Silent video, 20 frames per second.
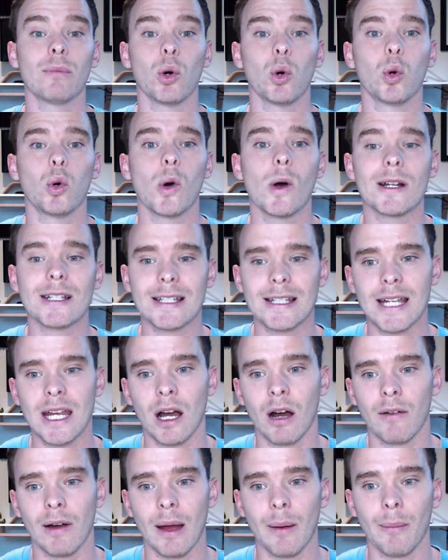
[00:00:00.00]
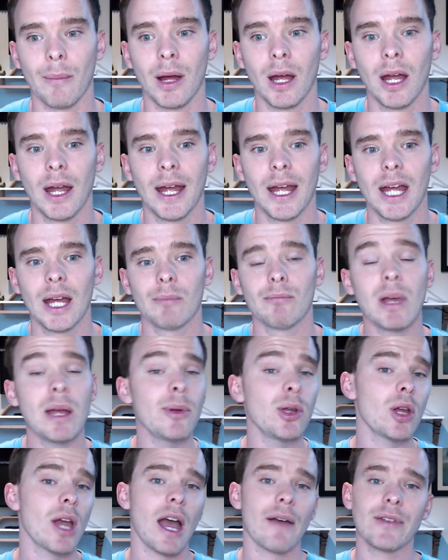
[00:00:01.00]
or CRM. Maybe
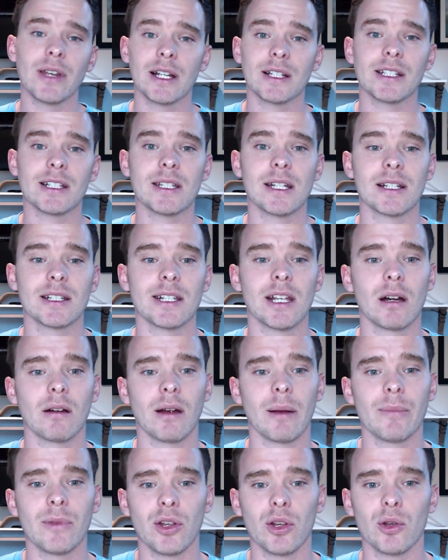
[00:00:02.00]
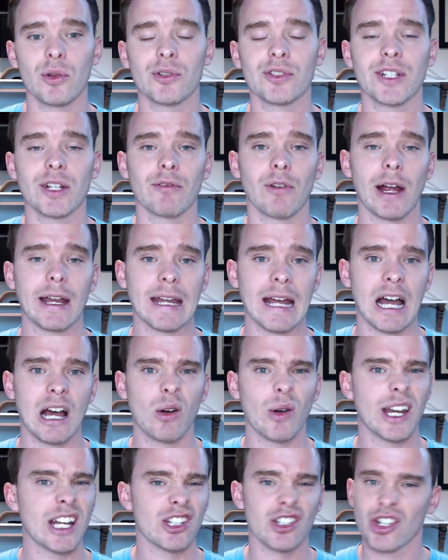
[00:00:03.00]
you have an existing CRM that you're using right now
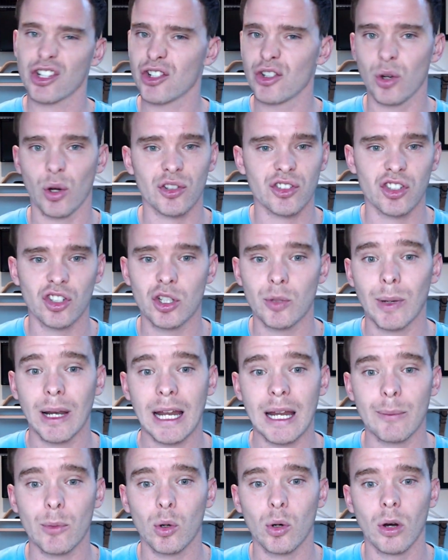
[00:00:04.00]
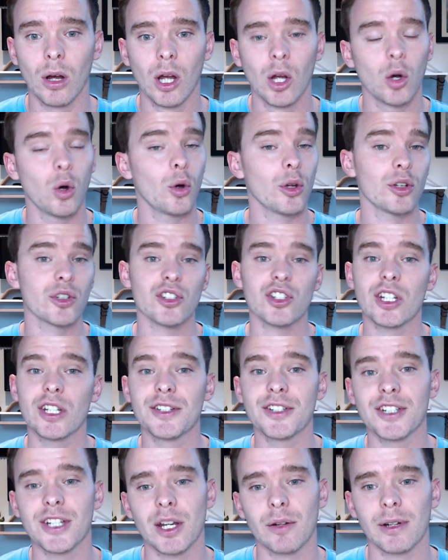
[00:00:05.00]
and it's just not suitable anymore, or you're just
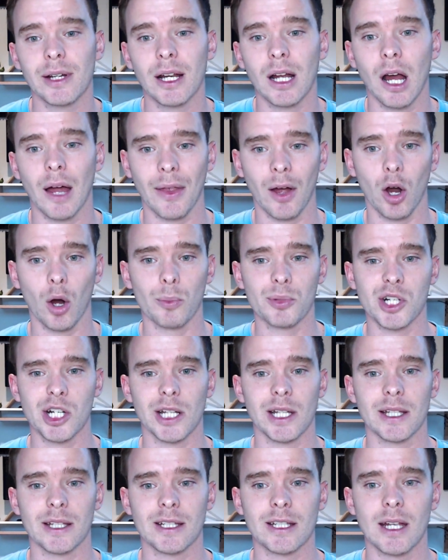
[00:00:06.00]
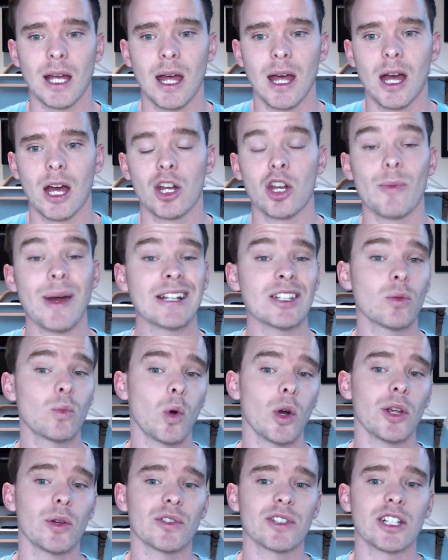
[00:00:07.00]
considering other options. No matter
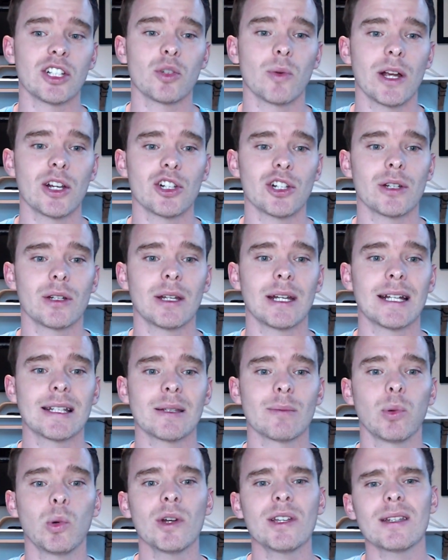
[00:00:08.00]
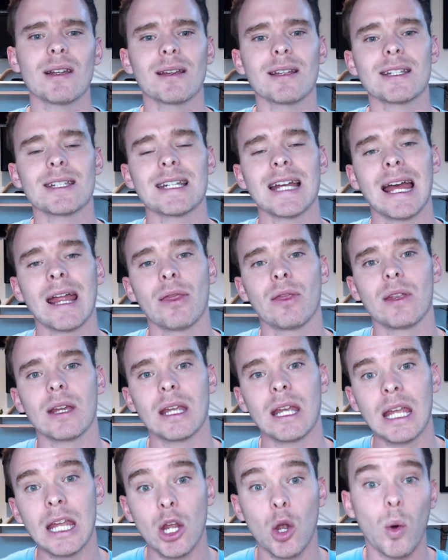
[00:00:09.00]
what your situation, it's important to understand the
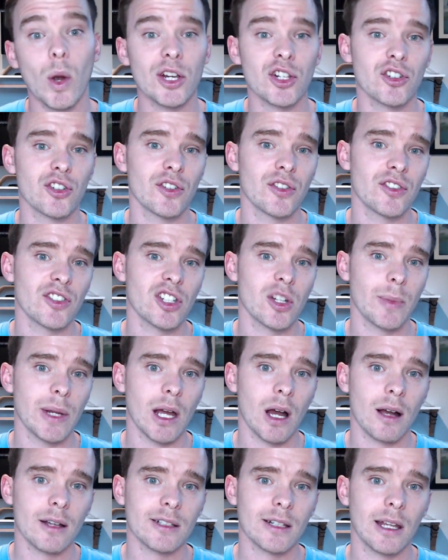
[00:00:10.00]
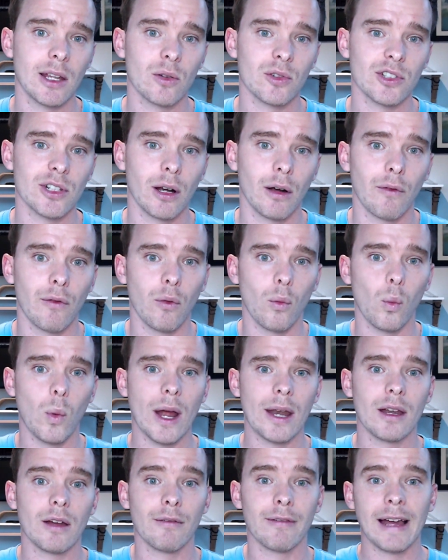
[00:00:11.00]
key questions to be asking yourself
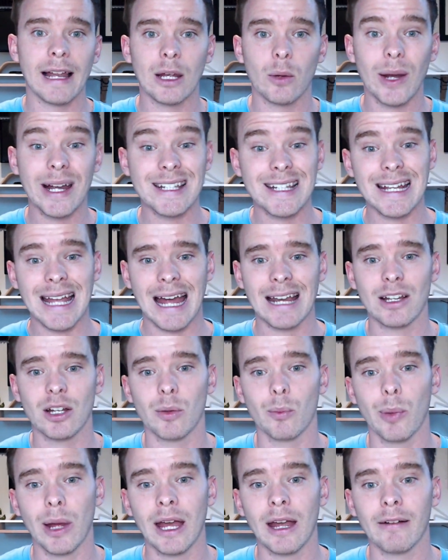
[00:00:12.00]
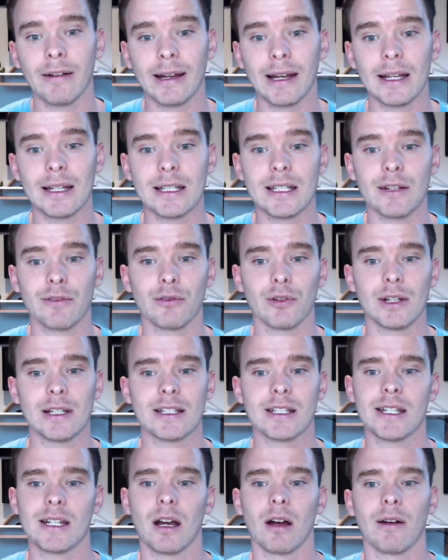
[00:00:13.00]
when evaluating and comparing different
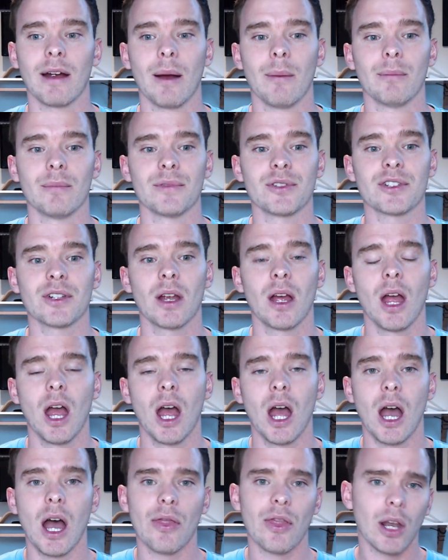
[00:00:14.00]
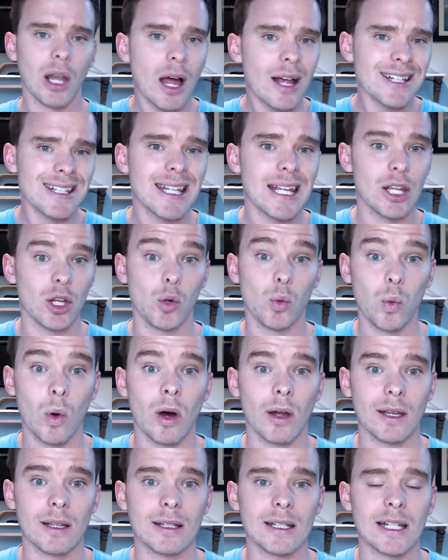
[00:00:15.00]
CRMs. The last thing you
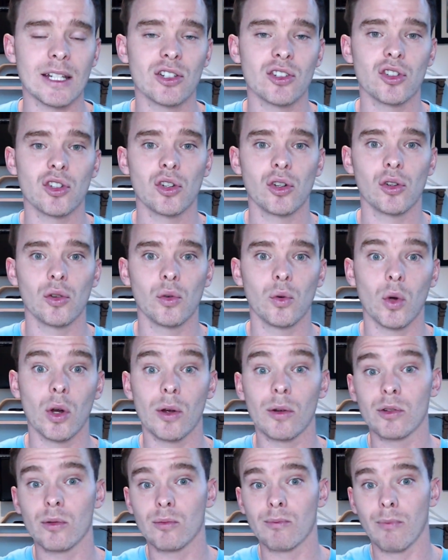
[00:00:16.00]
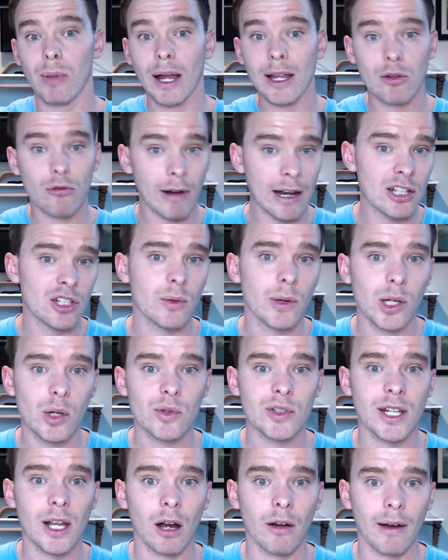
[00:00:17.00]
want is to migrate to a new
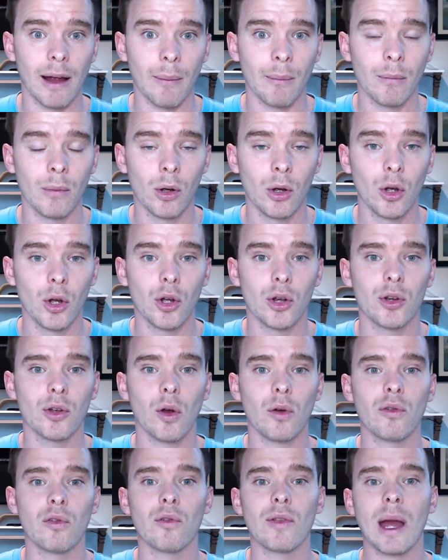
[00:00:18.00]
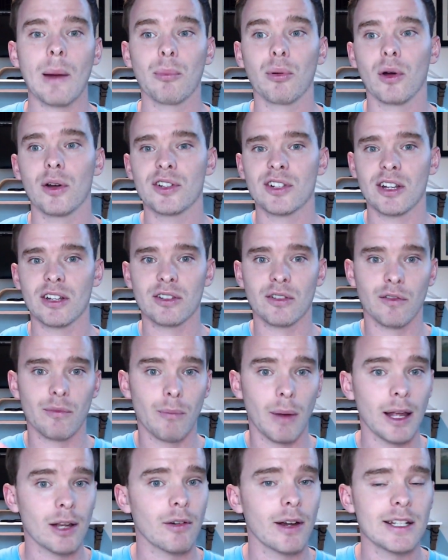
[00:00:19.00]
CRM, go through that process of
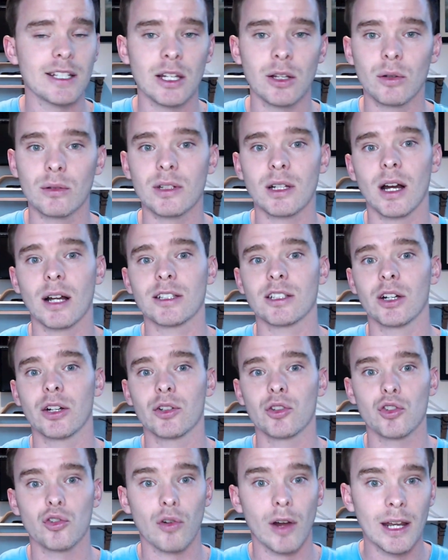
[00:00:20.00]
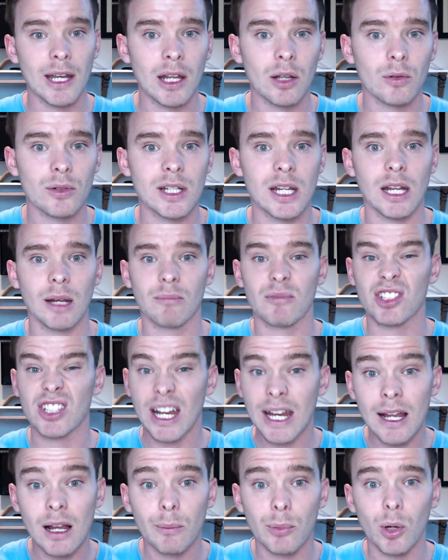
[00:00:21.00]
migrating your data, training your team,
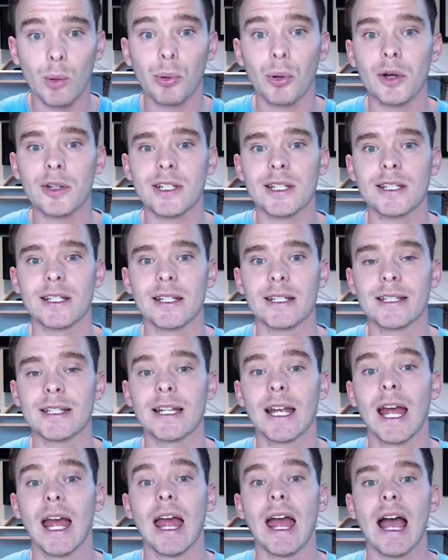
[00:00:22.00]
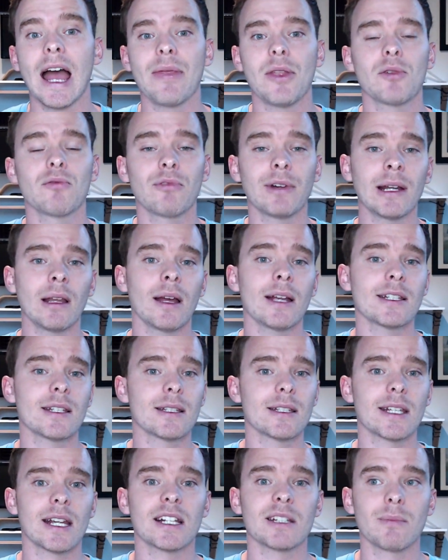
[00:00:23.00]
setting up your processes, and then realize in
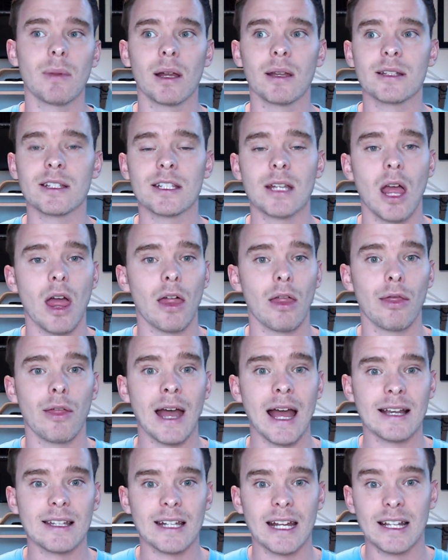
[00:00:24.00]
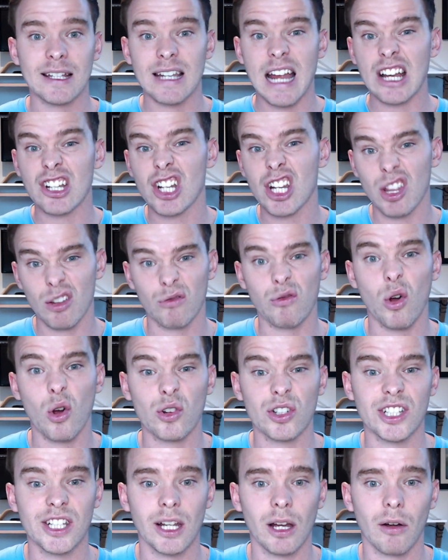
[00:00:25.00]
6 months that it's actually the wrong
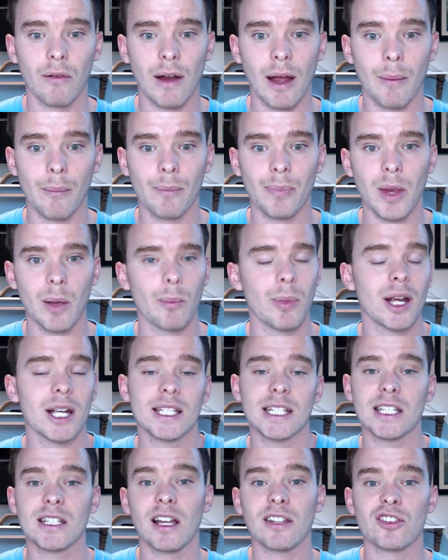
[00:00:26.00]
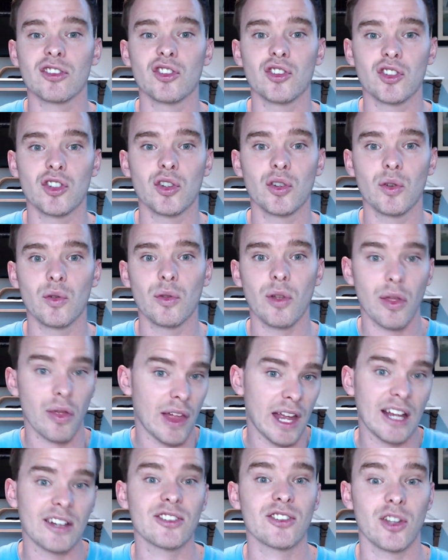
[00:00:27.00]
CRM because it doesn't do the
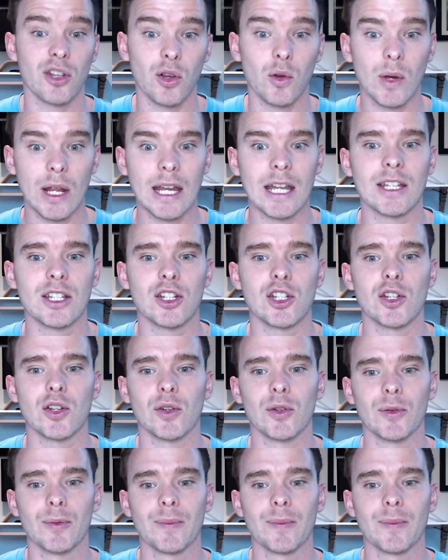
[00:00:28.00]
things that you need it to do.